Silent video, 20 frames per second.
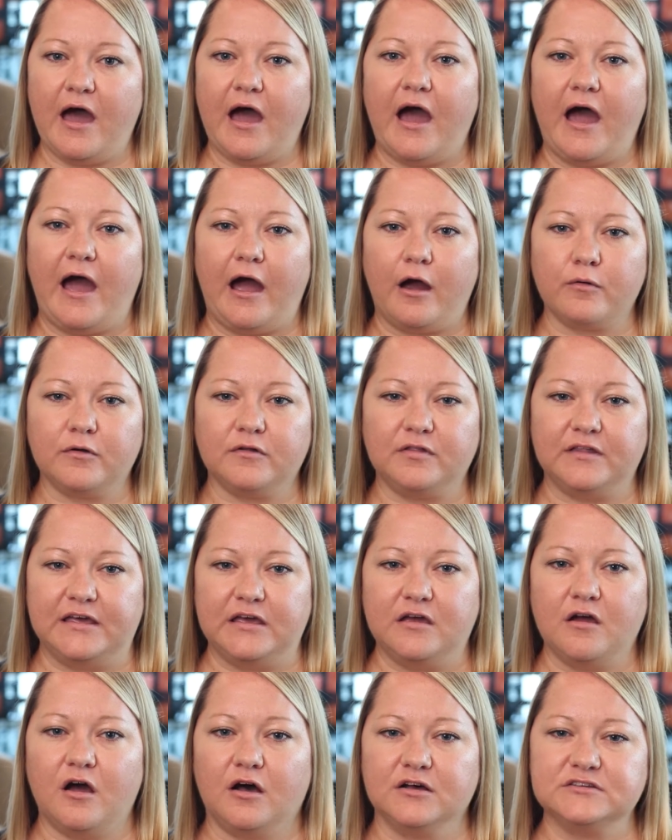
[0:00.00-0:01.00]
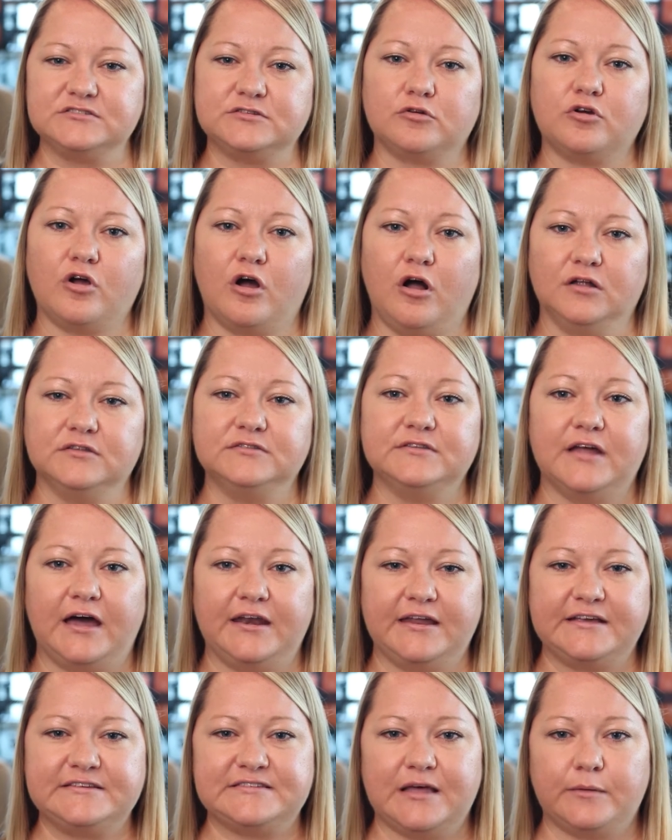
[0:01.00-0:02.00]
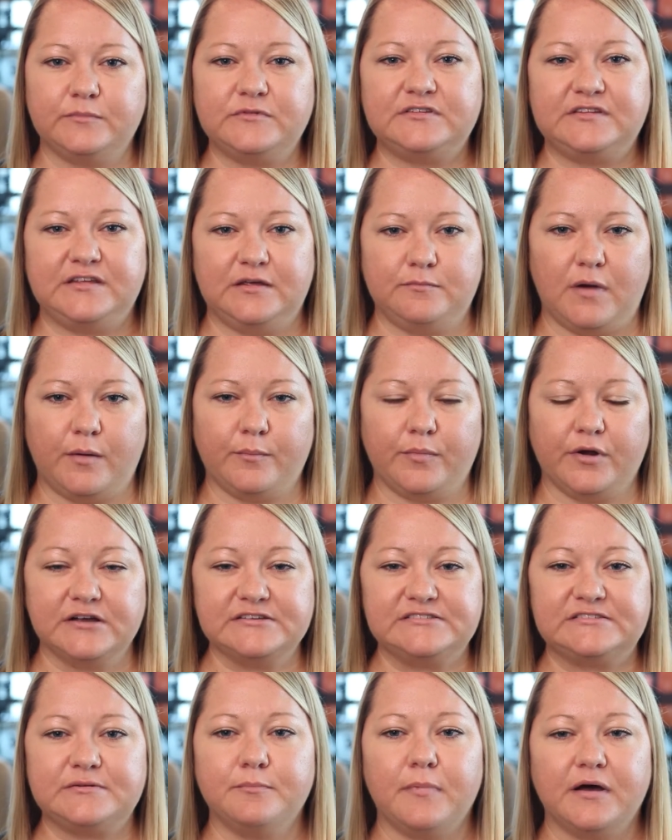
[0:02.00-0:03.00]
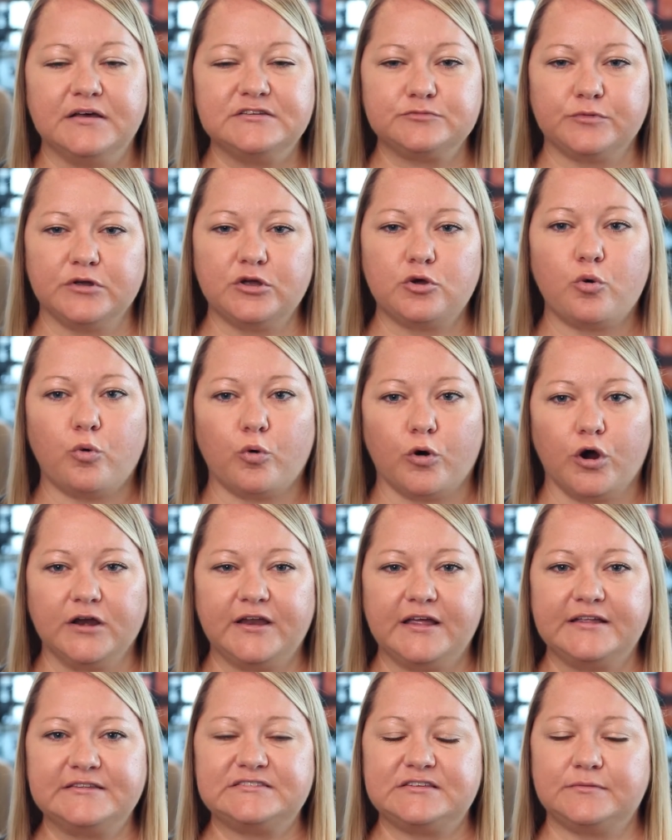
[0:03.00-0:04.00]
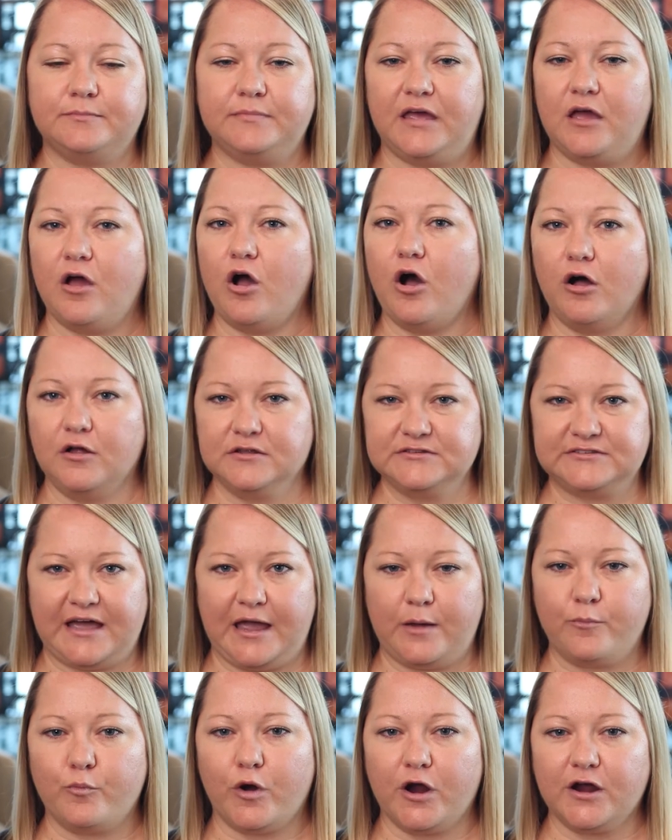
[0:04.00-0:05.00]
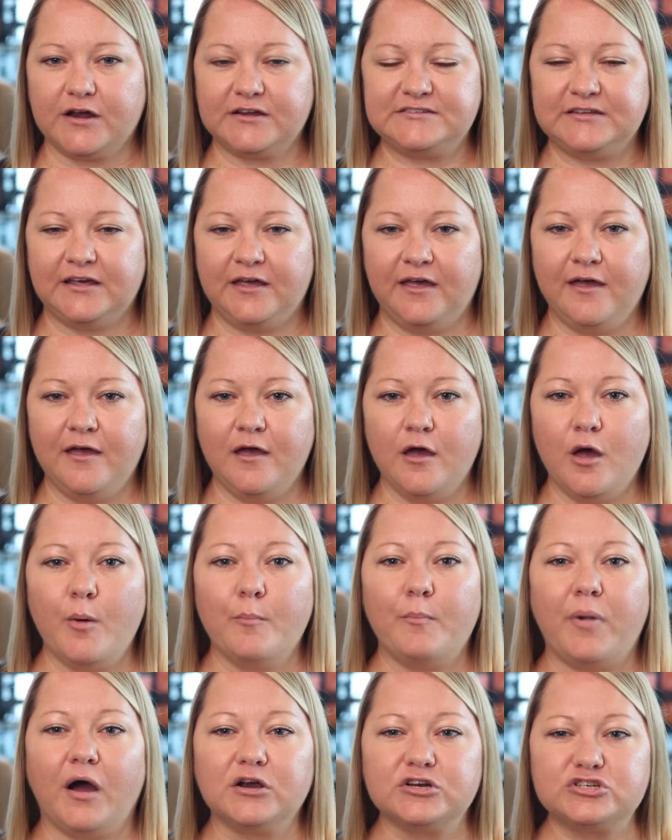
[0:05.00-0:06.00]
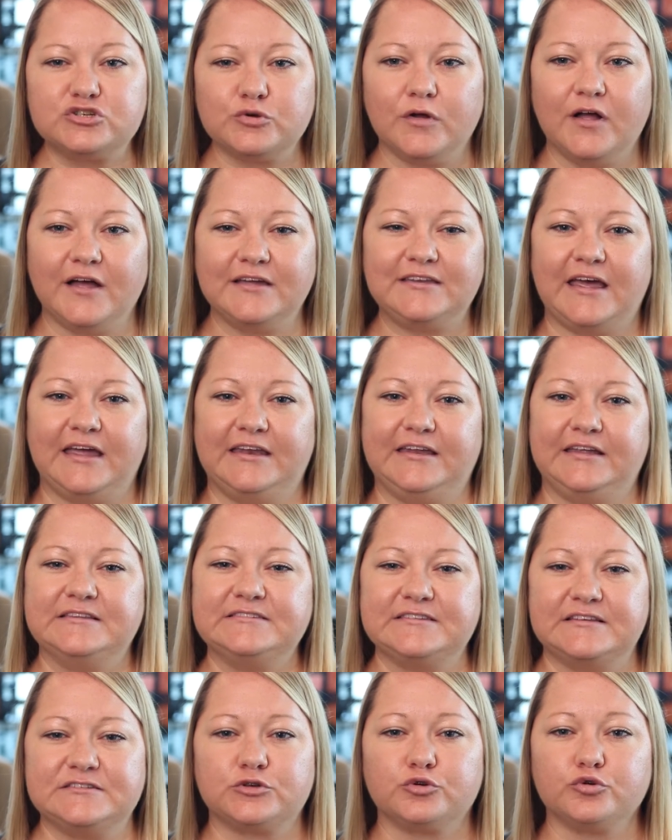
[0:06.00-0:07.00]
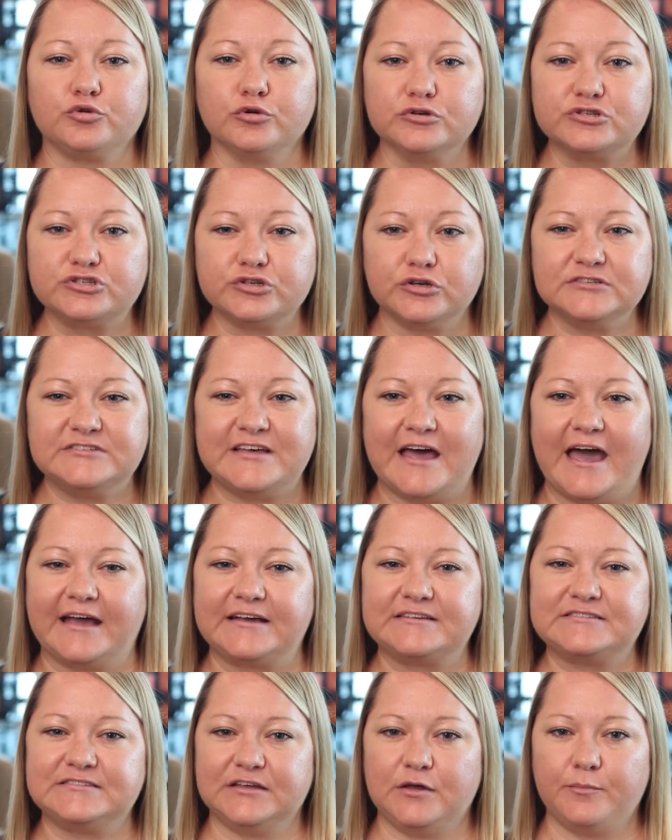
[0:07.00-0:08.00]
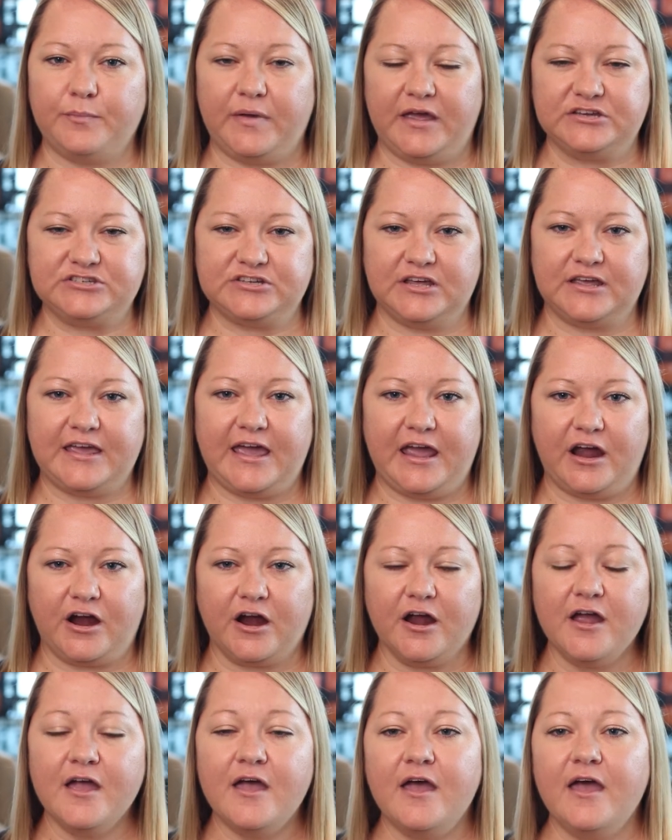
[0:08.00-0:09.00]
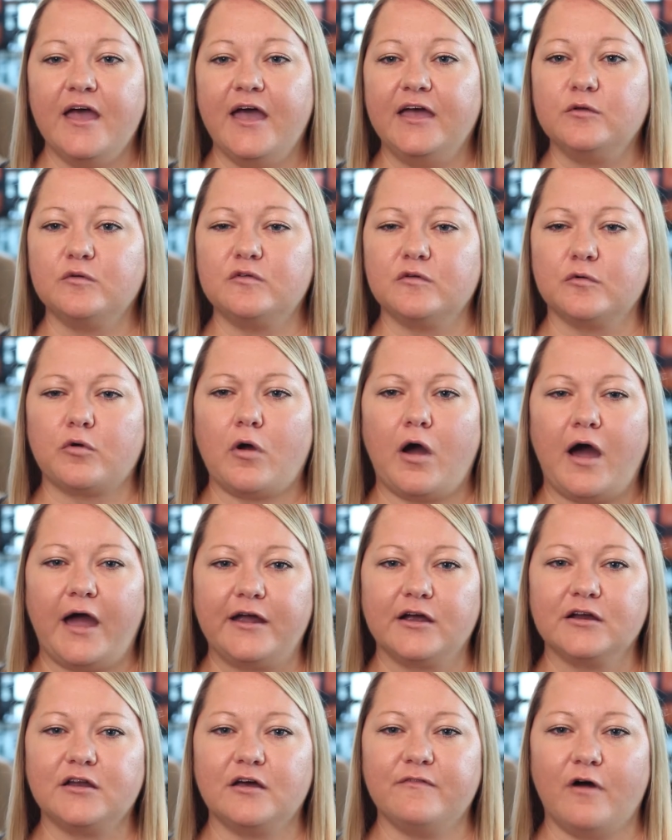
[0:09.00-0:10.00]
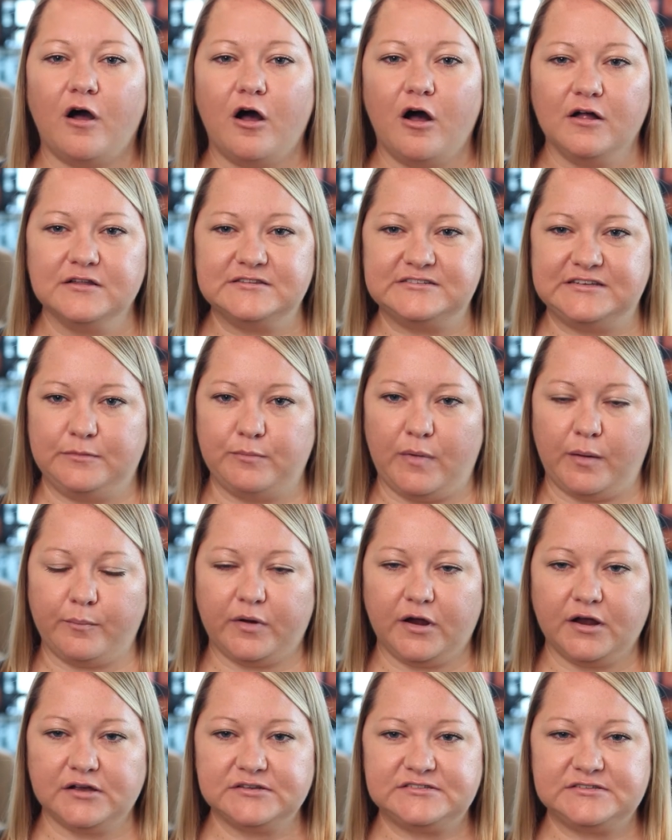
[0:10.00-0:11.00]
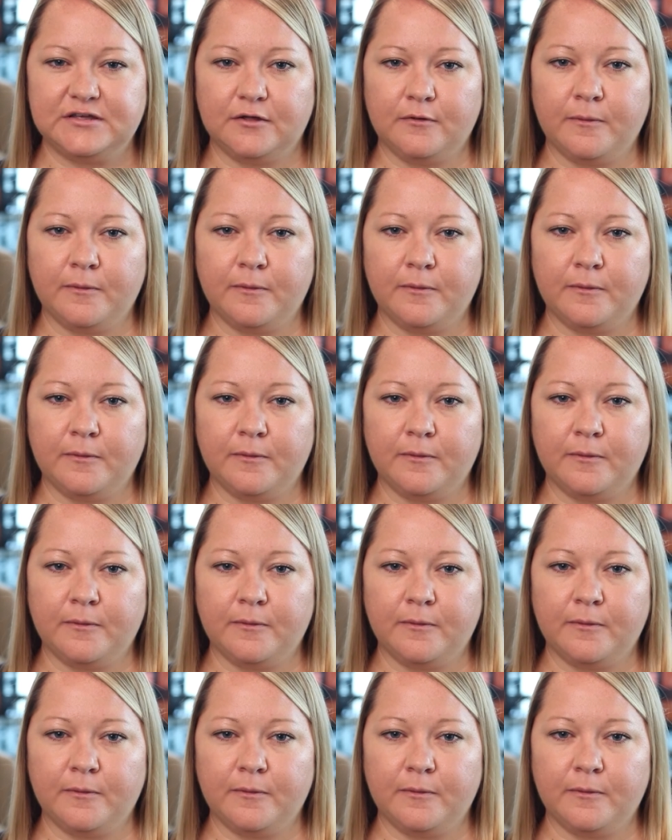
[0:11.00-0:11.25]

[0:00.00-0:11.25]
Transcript: Hourly, also called non-exempt team members, must record and submit all time worked. Punctual attendance is crucial to excellent patient care and is required of all team members.